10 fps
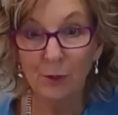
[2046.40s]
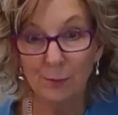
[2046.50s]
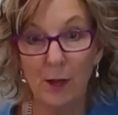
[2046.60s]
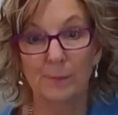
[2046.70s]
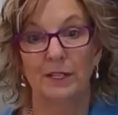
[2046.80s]

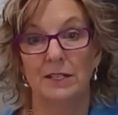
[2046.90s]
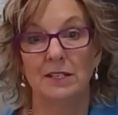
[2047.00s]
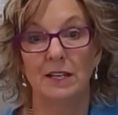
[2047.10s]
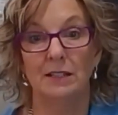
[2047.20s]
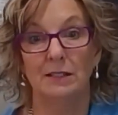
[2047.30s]
permanent
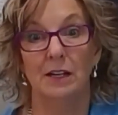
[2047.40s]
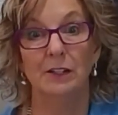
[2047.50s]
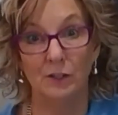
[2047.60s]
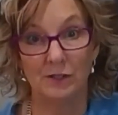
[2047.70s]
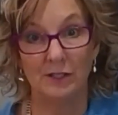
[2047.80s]
teeth. And I
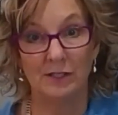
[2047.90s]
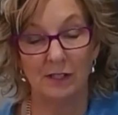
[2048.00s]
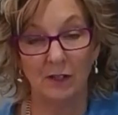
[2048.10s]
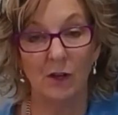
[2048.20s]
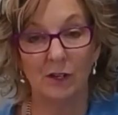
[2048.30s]
use this
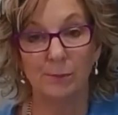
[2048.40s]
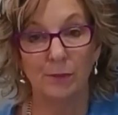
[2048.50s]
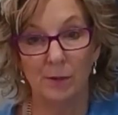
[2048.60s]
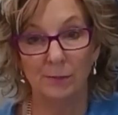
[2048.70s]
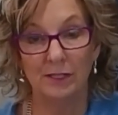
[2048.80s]
a lot in
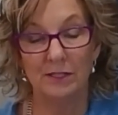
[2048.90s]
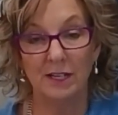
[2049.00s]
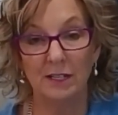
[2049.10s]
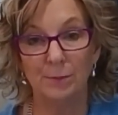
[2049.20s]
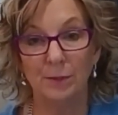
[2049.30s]
permanent
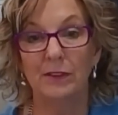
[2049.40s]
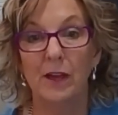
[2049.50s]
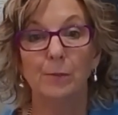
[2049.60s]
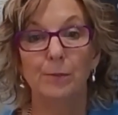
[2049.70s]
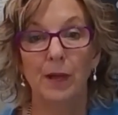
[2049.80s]
teeth, but
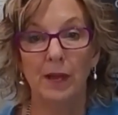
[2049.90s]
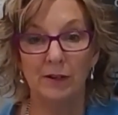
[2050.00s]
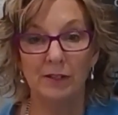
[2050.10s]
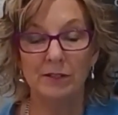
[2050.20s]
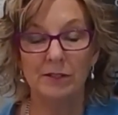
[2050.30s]
the
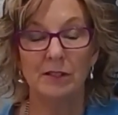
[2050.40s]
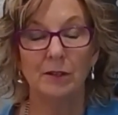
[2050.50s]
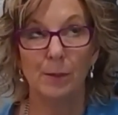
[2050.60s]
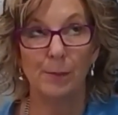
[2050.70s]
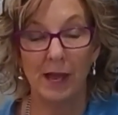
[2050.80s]
parents,
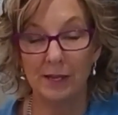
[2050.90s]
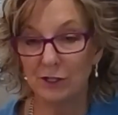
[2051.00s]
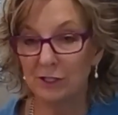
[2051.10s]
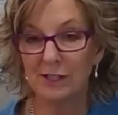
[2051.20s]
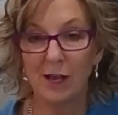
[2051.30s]
the
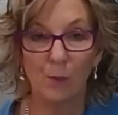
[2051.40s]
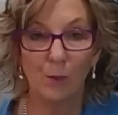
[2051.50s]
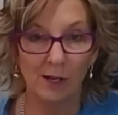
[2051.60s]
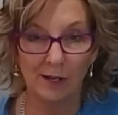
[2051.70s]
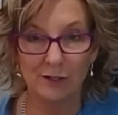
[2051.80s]
patients are
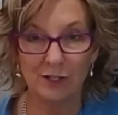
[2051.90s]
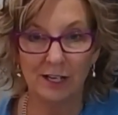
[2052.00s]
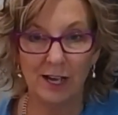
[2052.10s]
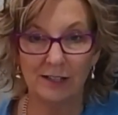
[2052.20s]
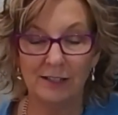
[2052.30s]
well
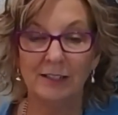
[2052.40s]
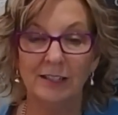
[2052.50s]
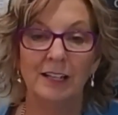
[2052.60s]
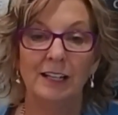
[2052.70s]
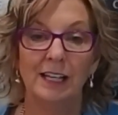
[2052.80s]
educated,
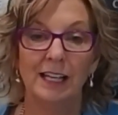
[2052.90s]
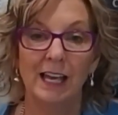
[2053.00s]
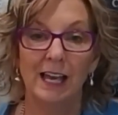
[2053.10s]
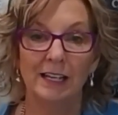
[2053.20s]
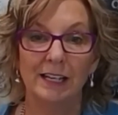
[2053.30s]

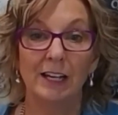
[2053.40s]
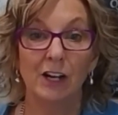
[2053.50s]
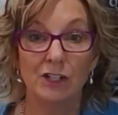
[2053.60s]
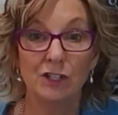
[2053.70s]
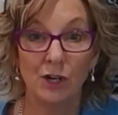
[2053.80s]
and
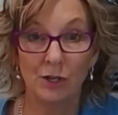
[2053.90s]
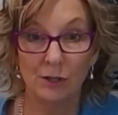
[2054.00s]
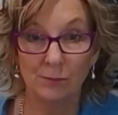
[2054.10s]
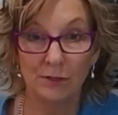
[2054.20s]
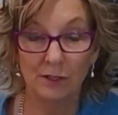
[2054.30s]
I show
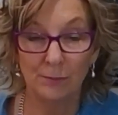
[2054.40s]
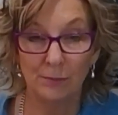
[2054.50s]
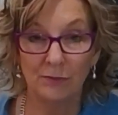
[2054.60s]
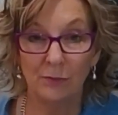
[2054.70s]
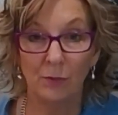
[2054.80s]
them the
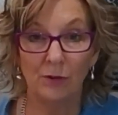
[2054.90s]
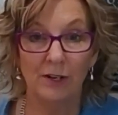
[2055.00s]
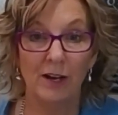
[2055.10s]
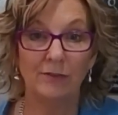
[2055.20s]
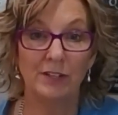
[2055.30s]
before and
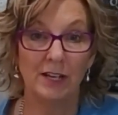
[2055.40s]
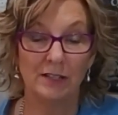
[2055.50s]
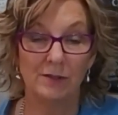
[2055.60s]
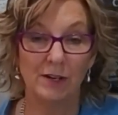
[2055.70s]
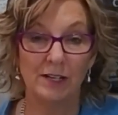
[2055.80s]
after
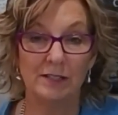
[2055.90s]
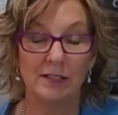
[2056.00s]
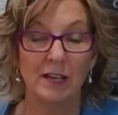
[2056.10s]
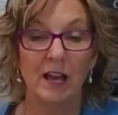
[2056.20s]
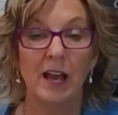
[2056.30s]
X-rays,
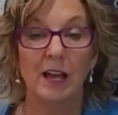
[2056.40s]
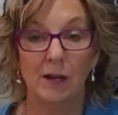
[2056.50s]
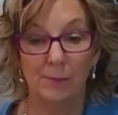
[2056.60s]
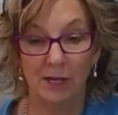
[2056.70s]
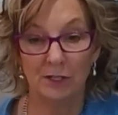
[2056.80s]
and
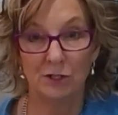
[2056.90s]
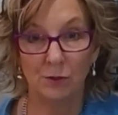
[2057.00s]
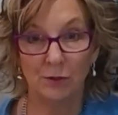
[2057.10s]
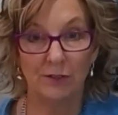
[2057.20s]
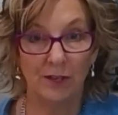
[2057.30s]
I make
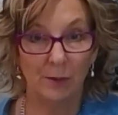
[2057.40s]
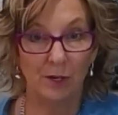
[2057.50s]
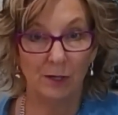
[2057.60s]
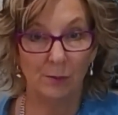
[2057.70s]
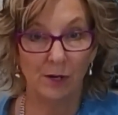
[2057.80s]
sure that they're
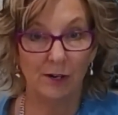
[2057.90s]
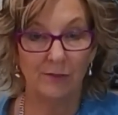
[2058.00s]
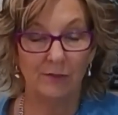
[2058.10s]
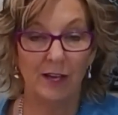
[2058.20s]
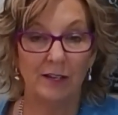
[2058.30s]
well aware
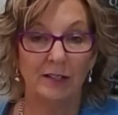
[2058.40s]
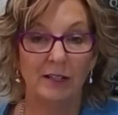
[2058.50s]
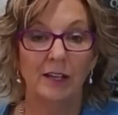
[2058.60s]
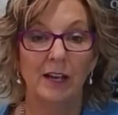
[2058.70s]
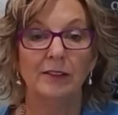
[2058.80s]
of that.
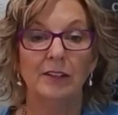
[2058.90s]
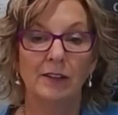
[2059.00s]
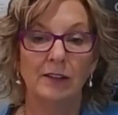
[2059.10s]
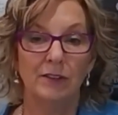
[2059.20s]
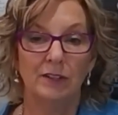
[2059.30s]
And the
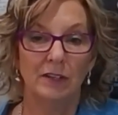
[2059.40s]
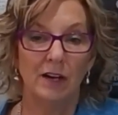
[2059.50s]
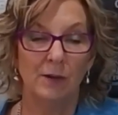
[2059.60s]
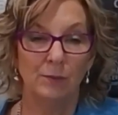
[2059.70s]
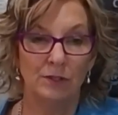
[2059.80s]
other thing that
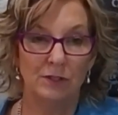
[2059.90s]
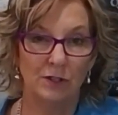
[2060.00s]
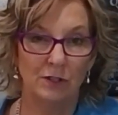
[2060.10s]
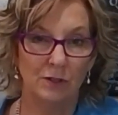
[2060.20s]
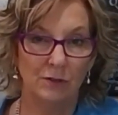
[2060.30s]
I would
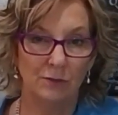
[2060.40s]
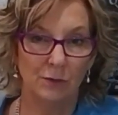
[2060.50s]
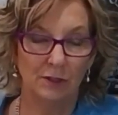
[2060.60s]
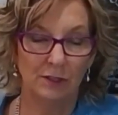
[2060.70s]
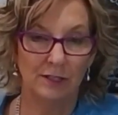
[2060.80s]
do
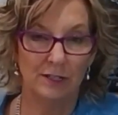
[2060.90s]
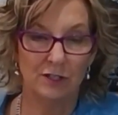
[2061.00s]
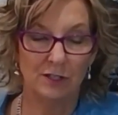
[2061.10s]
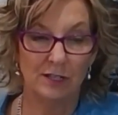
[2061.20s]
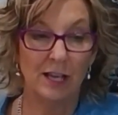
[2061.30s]
for
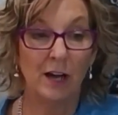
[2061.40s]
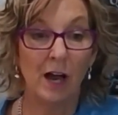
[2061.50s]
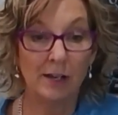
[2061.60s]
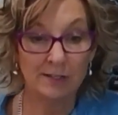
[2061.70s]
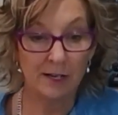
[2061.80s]
clinician, and
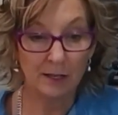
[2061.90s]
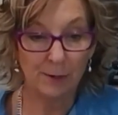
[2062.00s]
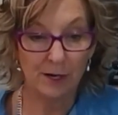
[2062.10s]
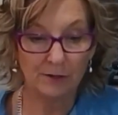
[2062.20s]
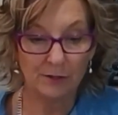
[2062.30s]
I say to the
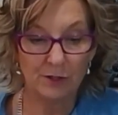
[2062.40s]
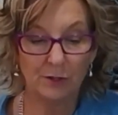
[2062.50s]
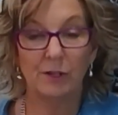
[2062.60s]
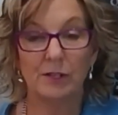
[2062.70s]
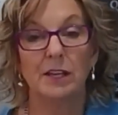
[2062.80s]
parents
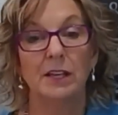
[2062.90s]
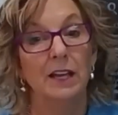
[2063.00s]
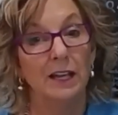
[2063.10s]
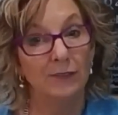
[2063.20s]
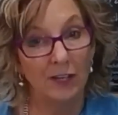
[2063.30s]
too, I say,
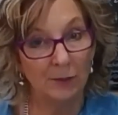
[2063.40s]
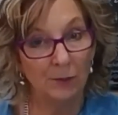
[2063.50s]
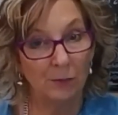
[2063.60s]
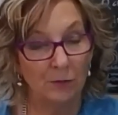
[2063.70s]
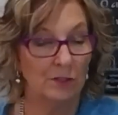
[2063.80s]
if
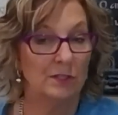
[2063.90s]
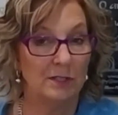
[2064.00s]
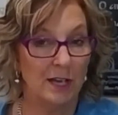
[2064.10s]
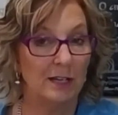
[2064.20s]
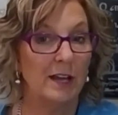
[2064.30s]
anyone wants to
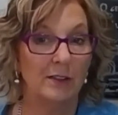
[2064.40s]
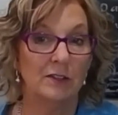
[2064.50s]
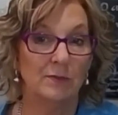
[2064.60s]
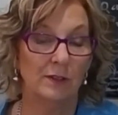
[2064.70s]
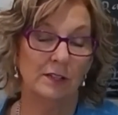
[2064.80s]
take out
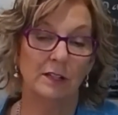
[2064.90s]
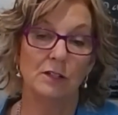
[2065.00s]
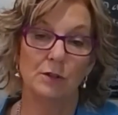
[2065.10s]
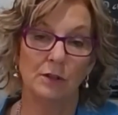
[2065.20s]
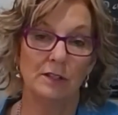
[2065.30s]
this filling
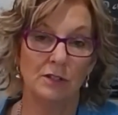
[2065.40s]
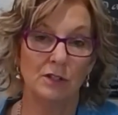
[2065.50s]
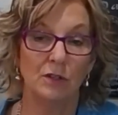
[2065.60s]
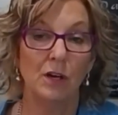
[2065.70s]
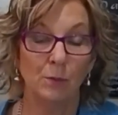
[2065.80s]
and drill this
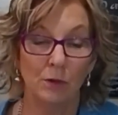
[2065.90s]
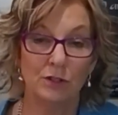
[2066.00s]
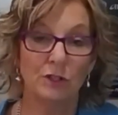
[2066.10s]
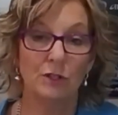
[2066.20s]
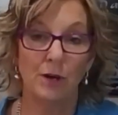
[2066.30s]
tooth, I
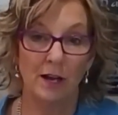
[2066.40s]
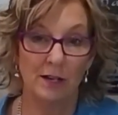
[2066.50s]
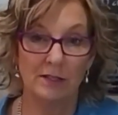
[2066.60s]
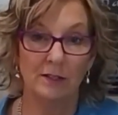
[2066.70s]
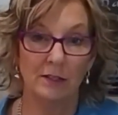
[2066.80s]
want you
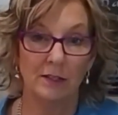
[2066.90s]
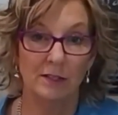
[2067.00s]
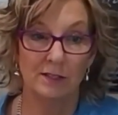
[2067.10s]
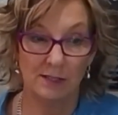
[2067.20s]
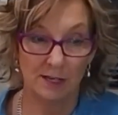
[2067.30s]
to
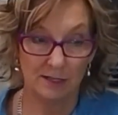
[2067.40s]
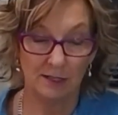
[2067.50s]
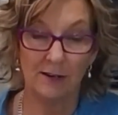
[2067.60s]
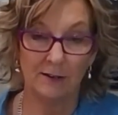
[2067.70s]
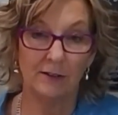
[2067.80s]

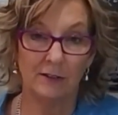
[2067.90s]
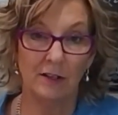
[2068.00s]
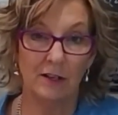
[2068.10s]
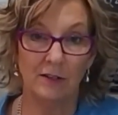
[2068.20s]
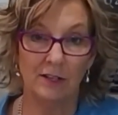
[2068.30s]
get
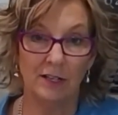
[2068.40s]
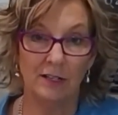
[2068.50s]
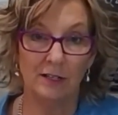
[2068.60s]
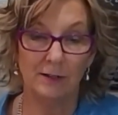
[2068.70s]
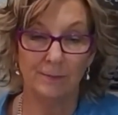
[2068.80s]

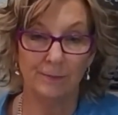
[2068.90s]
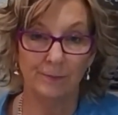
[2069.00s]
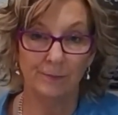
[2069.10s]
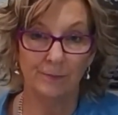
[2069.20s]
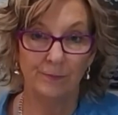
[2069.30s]
the
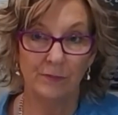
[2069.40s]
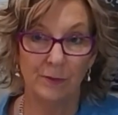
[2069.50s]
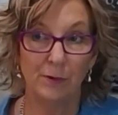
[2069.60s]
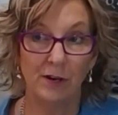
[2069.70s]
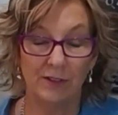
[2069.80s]

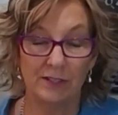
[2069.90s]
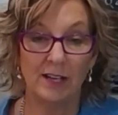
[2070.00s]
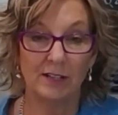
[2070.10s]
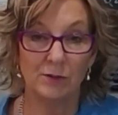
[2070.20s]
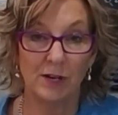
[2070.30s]
previous
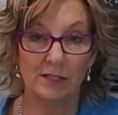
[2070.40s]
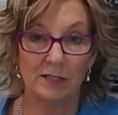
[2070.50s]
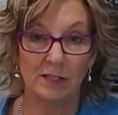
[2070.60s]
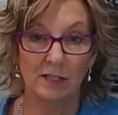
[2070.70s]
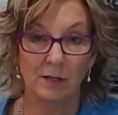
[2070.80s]

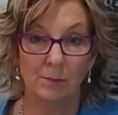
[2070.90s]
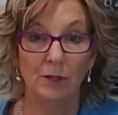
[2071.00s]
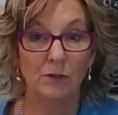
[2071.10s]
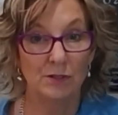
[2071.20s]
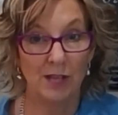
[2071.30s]
X-rays,
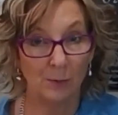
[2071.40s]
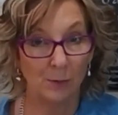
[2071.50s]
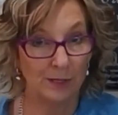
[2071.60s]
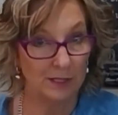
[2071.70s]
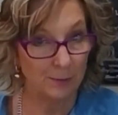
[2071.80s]
because they
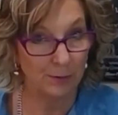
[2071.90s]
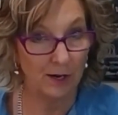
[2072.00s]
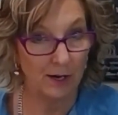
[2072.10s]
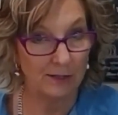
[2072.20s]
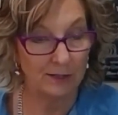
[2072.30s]
will be
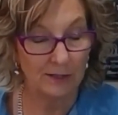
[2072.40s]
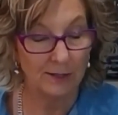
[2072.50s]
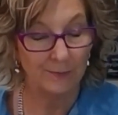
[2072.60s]
surprised.